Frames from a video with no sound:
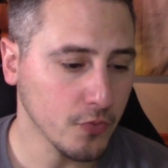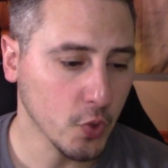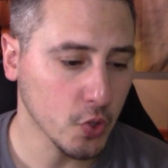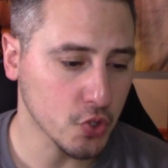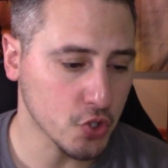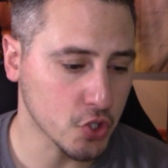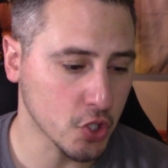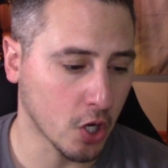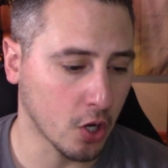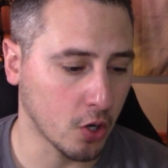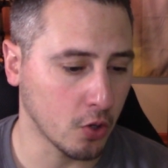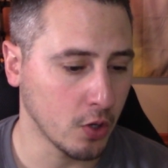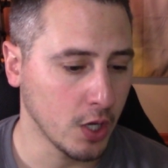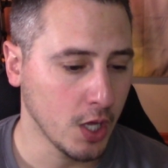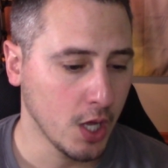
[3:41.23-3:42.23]

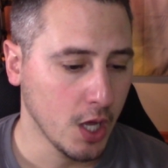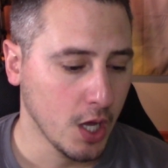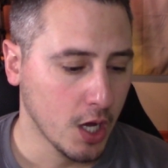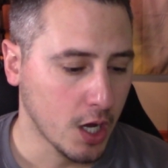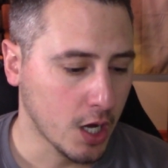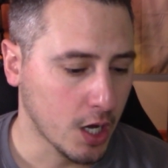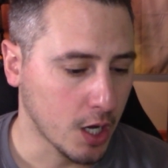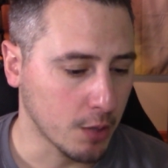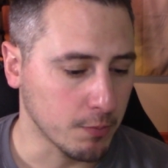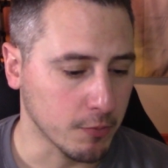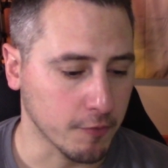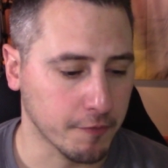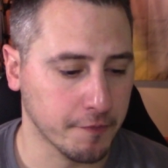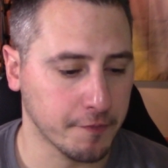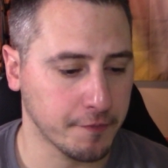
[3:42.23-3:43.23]
So,
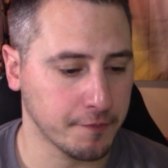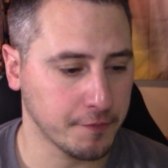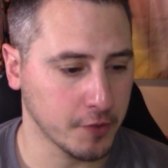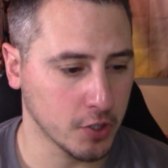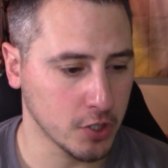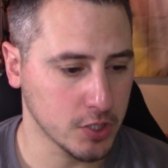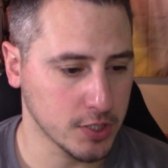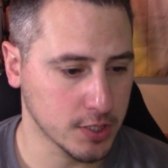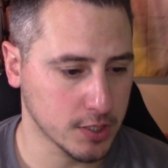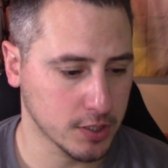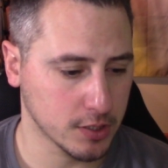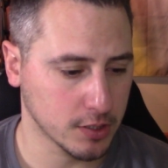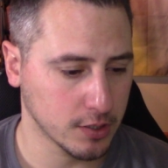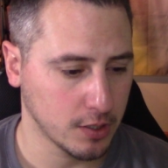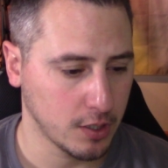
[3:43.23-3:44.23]

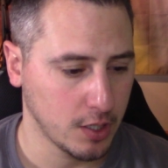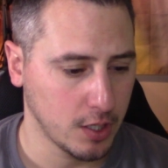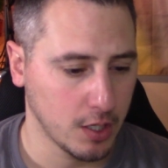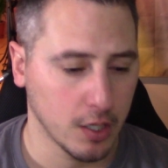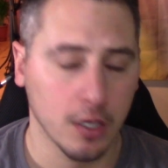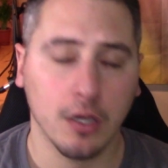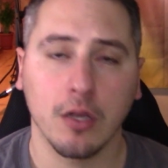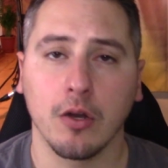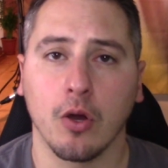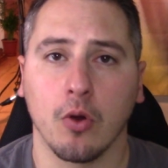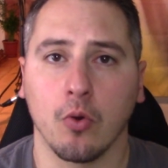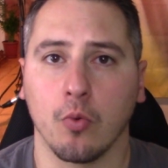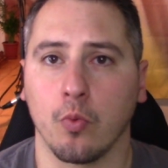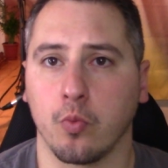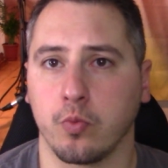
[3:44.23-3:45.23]
first... You
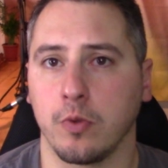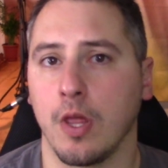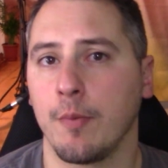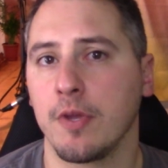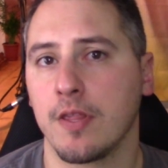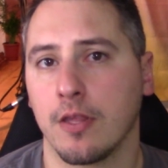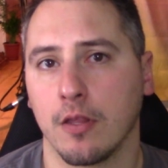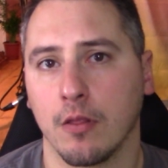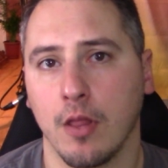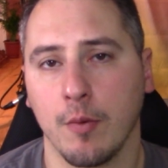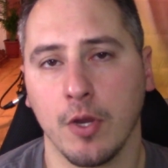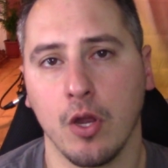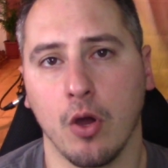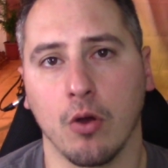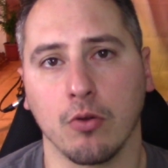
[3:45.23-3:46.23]
know, let me
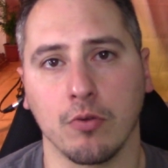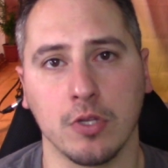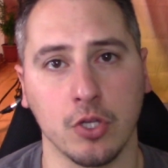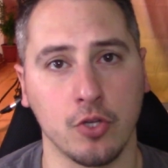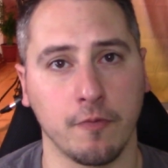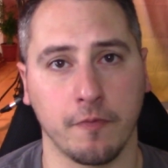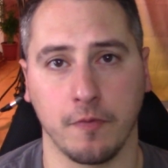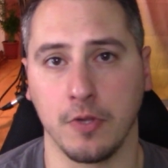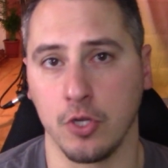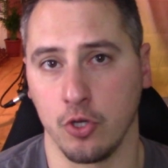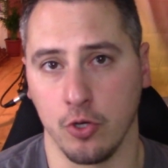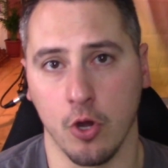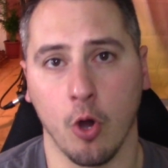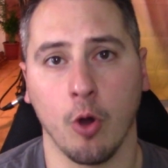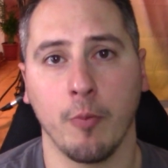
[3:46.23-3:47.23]
know. Did you
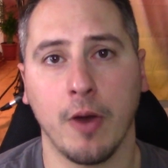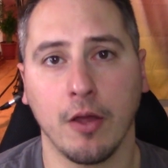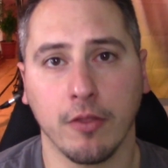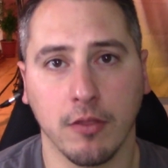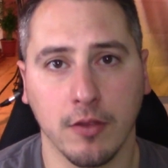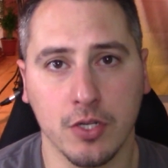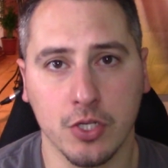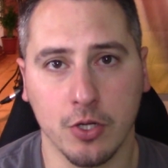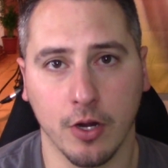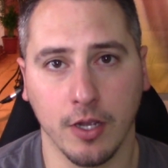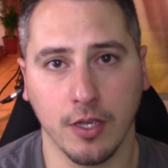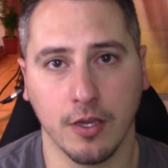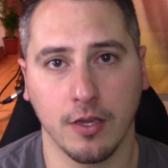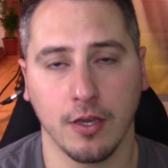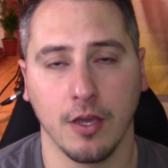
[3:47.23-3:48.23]
know about the
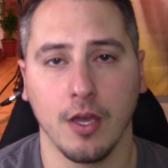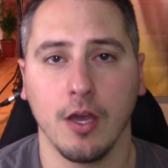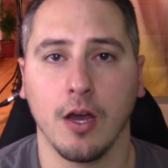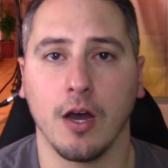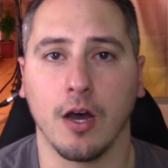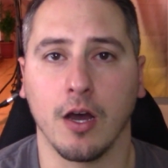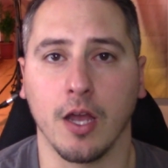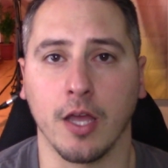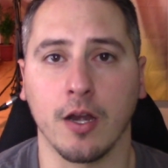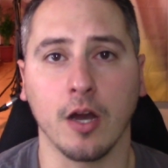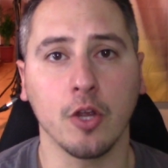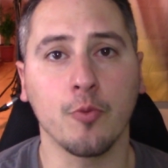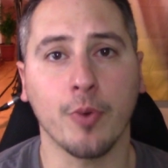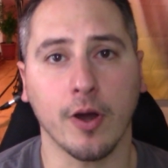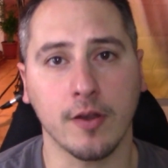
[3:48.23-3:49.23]
strike, and are
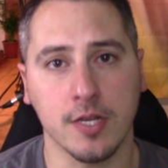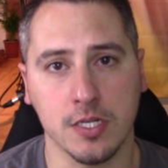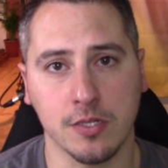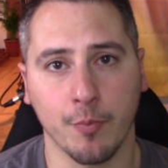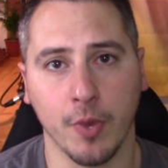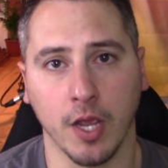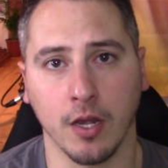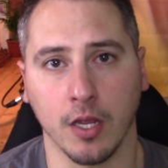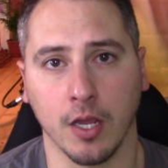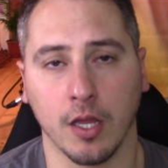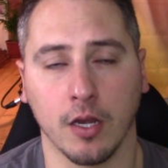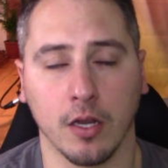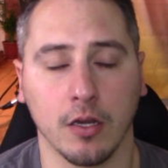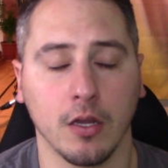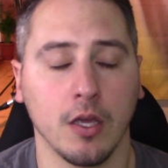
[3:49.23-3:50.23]
you participating in
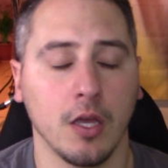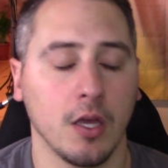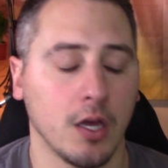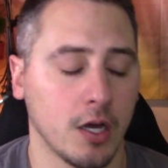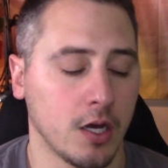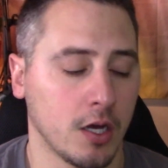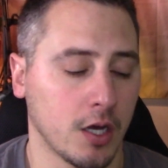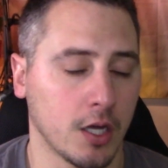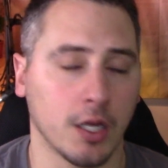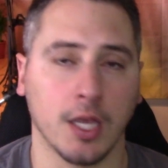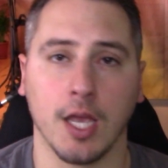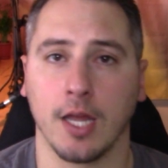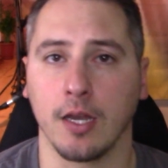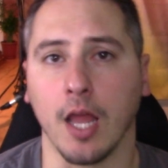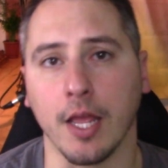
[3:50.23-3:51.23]
it?
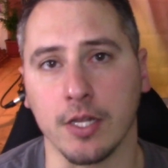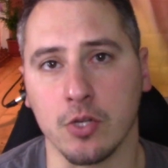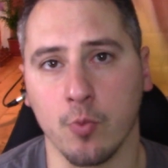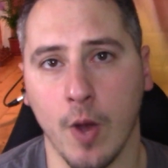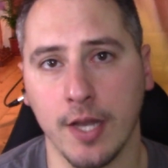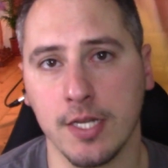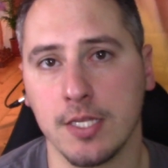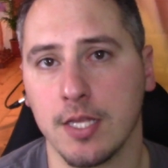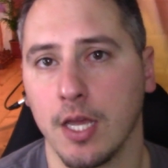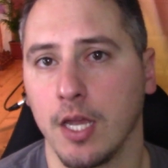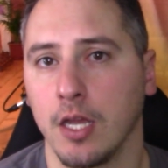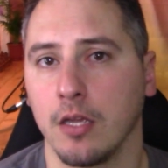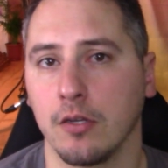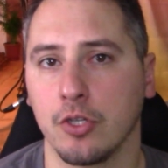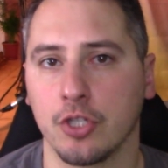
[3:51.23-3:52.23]
Again, it's
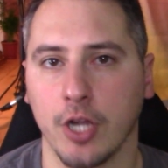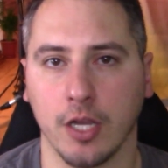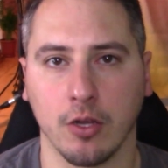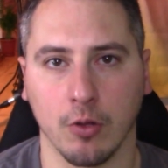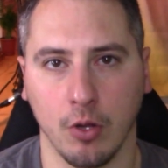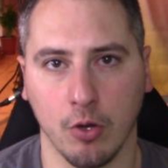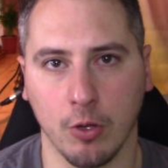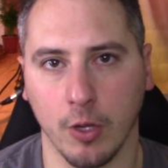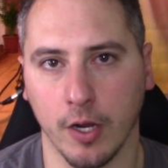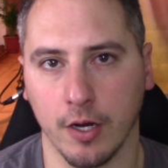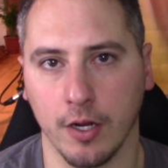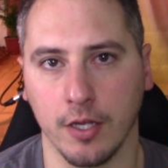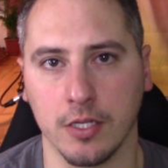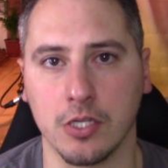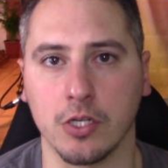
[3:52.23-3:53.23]
Wednesday. Check your local
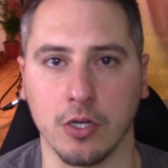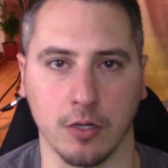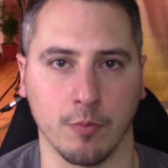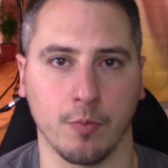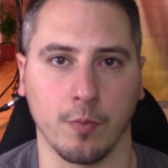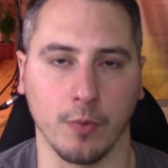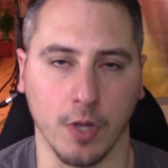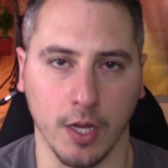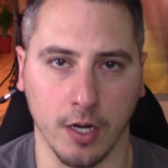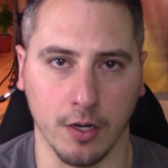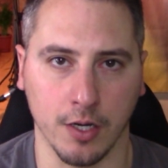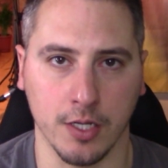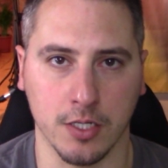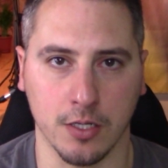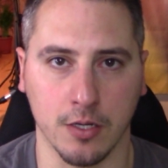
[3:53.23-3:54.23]
area. Certain
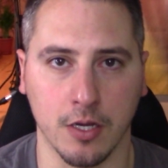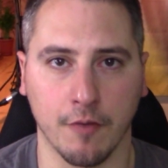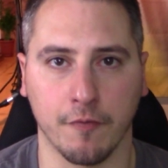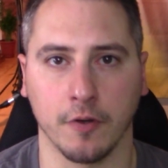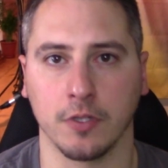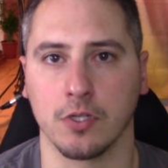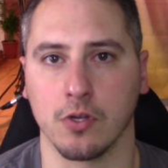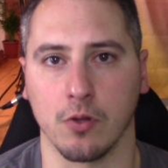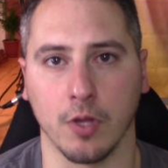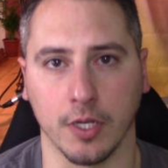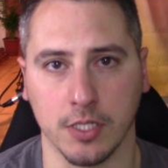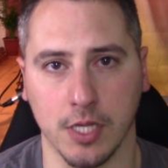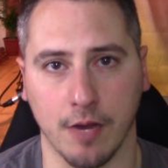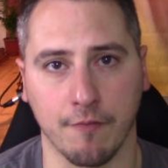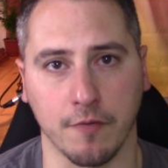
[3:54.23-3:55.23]
areas are different. So, like
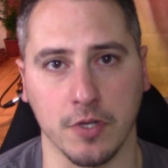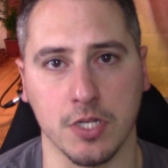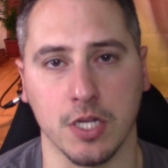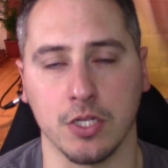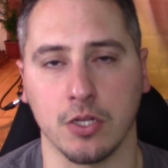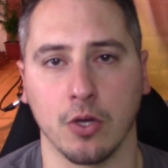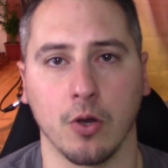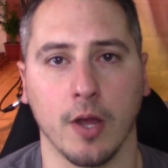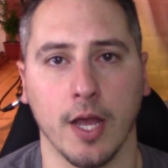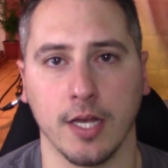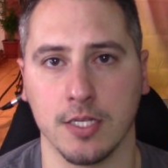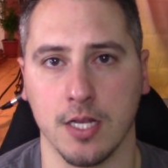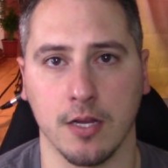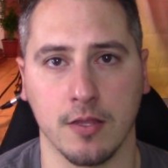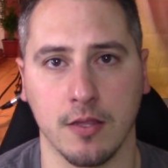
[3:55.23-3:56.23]
San Francisco
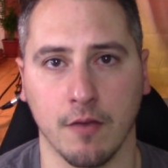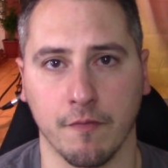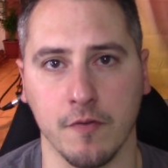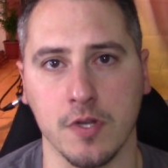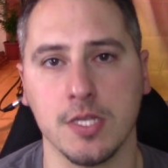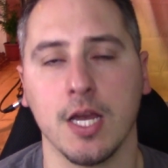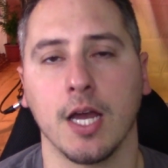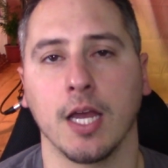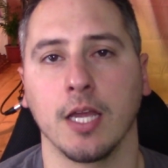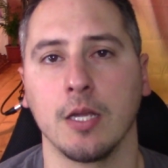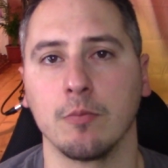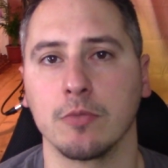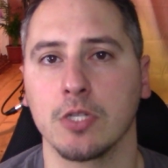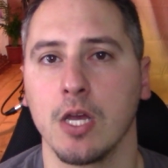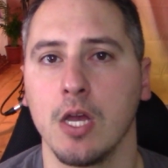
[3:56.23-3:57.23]
has it at different
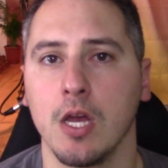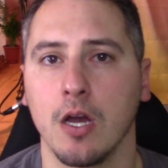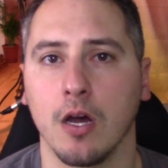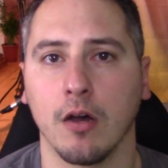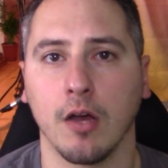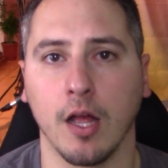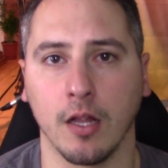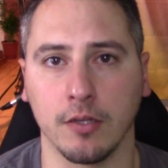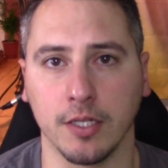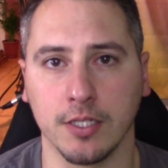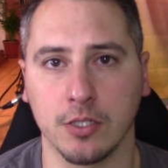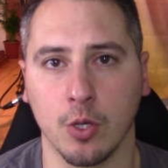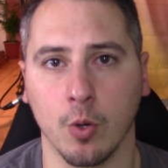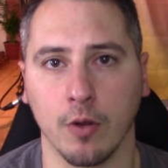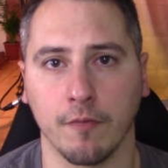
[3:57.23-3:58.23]
times. LA
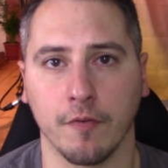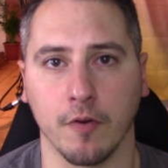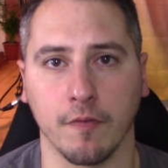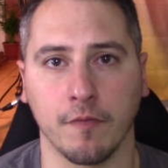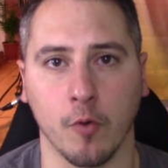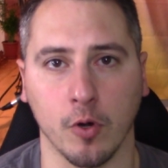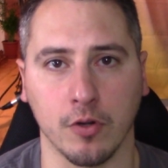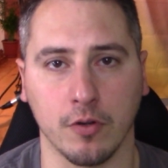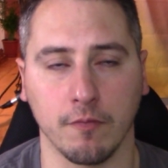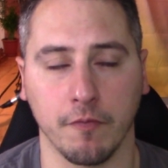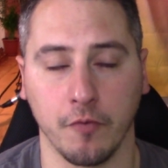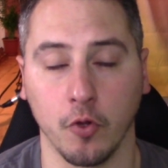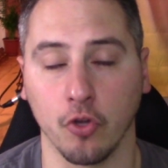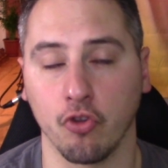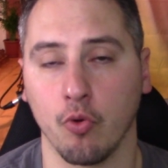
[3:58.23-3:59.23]
is going for
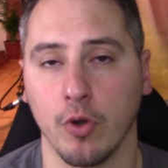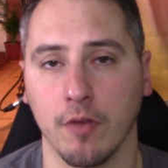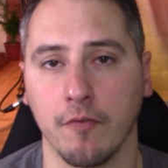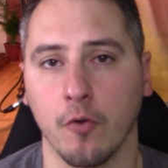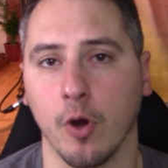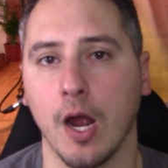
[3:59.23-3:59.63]
full 24